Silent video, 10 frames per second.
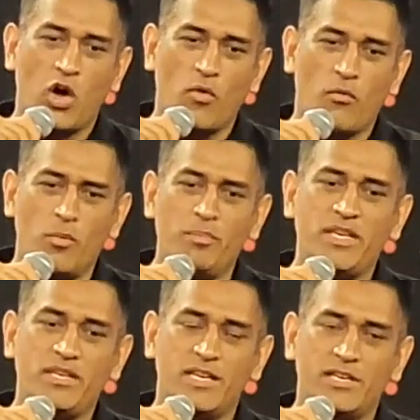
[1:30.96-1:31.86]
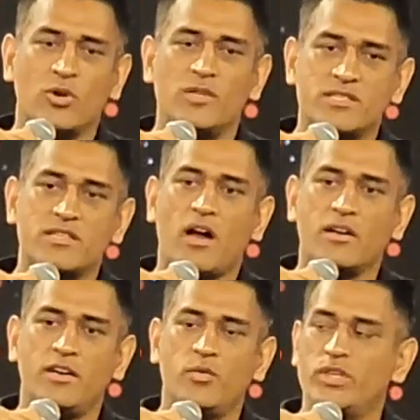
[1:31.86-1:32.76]
for me, it all
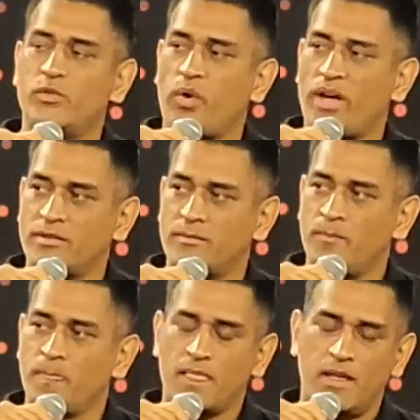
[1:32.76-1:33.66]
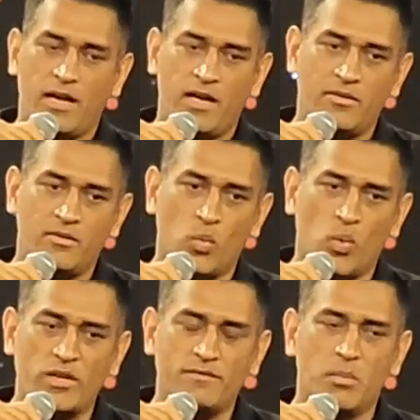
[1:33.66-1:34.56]
started with fun. And
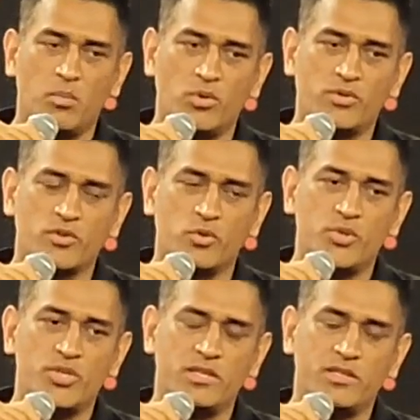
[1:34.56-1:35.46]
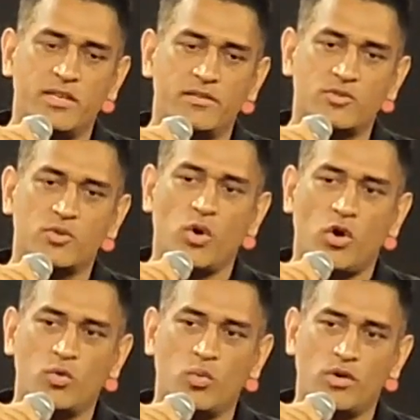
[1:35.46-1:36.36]
one of the most crucial things
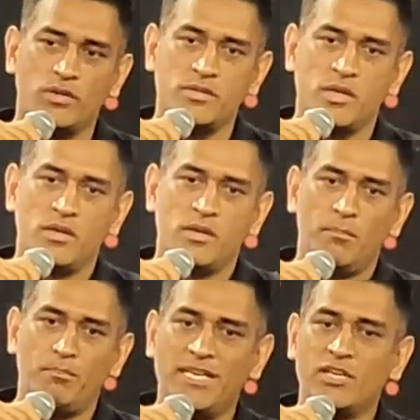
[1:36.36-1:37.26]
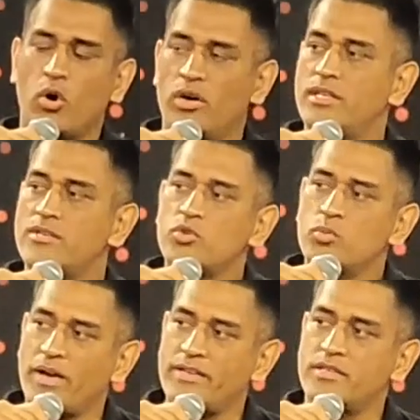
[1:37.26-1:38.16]
throughout was being honest to
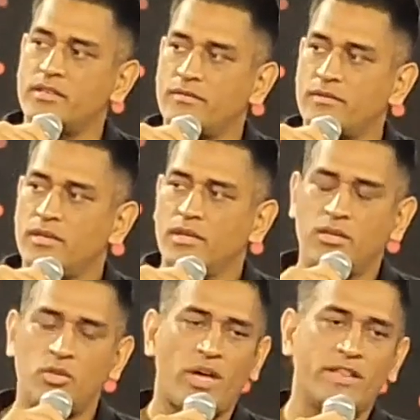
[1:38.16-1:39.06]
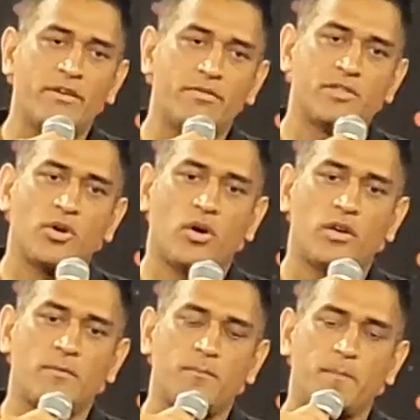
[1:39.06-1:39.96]
myself. I never
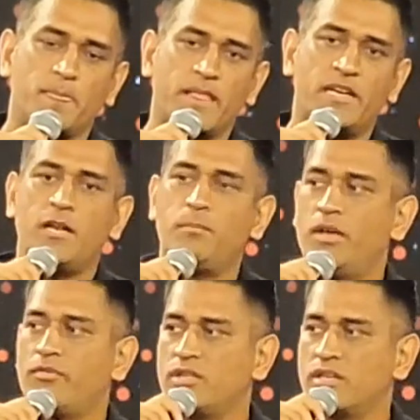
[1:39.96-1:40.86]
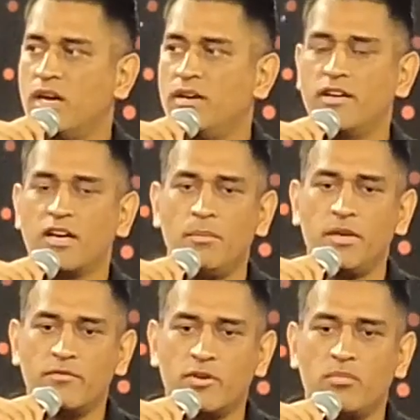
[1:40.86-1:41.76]
thought that I'll play for the country.
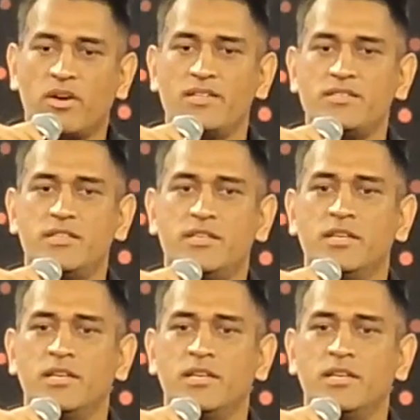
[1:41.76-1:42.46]
Coming from Ranchi,